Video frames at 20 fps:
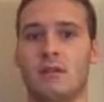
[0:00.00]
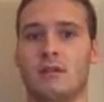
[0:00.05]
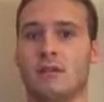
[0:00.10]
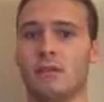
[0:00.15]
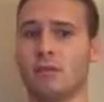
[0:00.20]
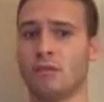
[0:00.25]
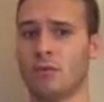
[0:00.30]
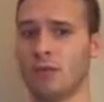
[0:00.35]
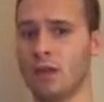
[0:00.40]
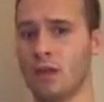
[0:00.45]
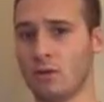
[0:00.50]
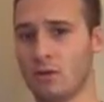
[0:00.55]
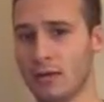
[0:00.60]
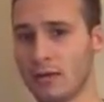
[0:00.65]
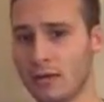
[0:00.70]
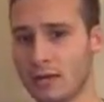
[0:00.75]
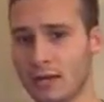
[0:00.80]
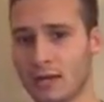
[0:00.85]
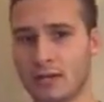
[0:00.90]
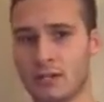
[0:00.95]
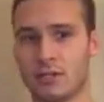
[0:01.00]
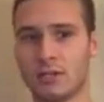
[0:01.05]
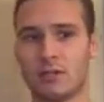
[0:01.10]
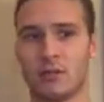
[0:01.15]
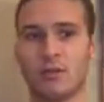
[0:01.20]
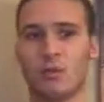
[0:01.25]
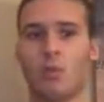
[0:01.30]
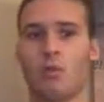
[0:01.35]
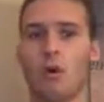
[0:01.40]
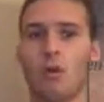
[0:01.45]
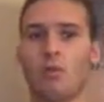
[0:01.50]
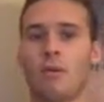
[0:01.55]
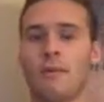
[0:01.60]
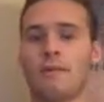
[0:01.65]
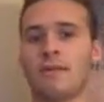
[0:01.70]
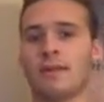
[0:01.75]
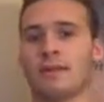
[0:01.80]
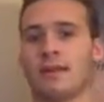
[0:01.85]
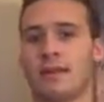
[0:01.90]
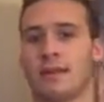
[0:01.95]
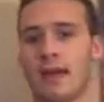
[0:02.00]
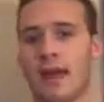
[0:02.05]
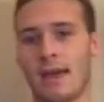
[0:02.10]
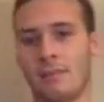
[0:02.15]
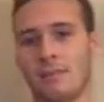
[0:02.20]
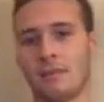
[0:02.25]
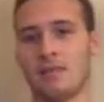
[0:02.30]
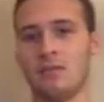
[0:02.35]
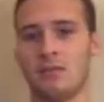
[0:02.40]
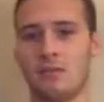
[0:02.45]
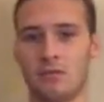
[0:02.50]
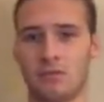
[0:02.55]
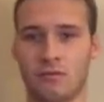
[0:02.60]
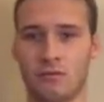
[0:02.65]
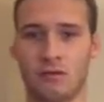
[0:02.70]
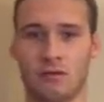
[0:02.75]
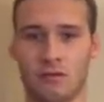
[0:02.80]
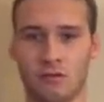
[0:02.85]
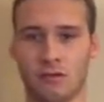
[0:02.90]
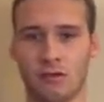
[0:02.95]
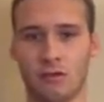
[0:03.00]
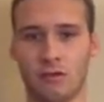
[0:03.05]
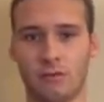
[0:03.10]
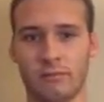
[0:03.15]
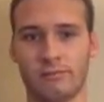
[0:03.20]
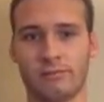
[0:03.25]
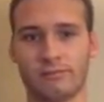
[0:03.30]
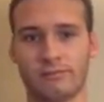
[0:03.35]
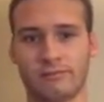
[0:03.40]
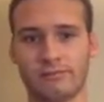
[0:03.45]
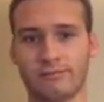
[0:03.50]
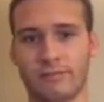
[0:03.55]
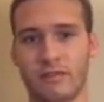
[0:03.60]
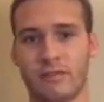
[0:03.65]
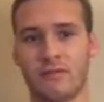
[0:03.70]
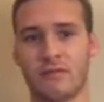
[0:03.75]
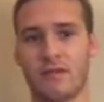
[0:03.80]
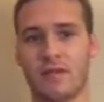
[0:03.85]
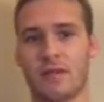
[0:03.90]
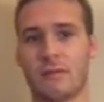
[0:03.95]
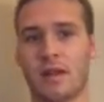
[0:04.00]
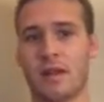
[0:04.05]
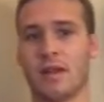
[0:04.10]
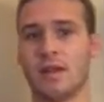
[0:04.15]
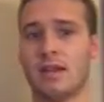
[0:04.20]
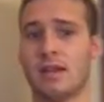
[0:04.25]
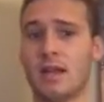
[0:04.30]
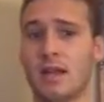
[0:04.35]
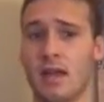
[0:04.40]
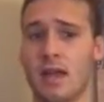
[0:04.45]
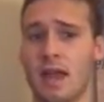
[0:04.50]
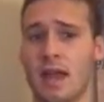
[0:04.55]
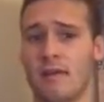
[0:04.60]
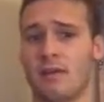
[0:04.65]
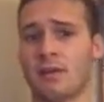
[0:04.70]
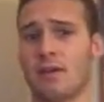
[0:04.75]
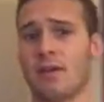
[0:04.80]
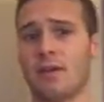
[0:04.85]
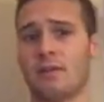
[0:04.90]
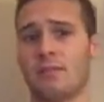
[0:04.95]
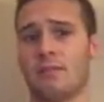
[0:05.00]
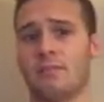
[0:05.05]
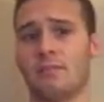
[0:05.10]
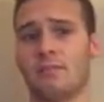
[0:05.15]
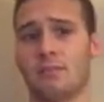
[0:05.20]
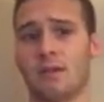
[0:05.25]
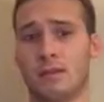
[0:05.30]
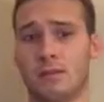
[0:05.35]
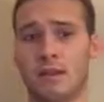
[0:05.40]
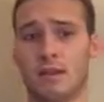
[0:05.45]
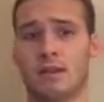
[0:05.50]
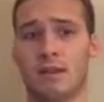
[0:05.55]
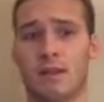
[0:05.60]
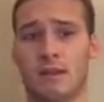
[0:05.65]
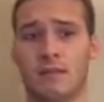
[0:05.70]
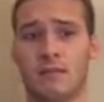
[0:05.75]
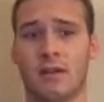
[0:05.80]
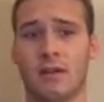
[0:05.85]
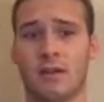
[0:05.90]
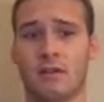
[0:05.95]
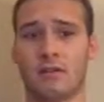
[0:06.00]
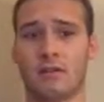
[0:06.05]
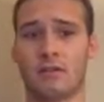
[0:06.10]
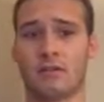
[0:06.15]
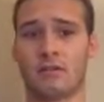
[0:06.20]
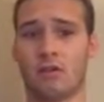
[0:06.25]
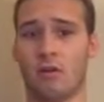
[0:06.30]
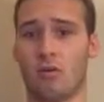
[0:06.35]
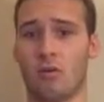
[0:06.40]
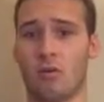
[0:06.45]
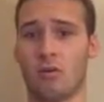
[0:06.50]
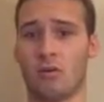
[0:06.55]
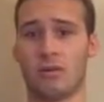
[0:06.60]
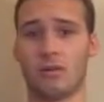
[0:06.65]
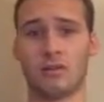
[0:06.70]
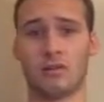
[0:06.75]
If you really want to get into it, what weapon cannot be used for assault? Think about it, every gun can be classified as an assault weapon.